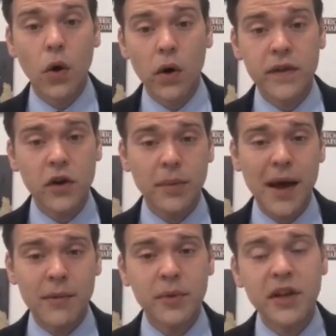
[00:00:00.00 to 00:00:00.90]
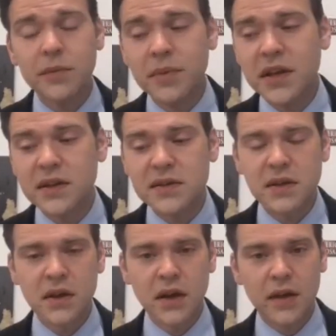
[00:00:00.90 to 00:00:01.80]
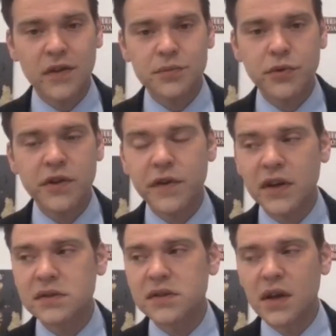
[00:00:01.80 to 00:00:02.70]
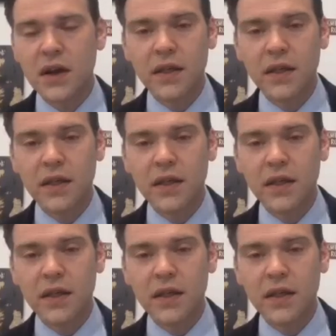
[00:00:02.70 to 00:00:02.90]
on the Obama PDPs and these briefings,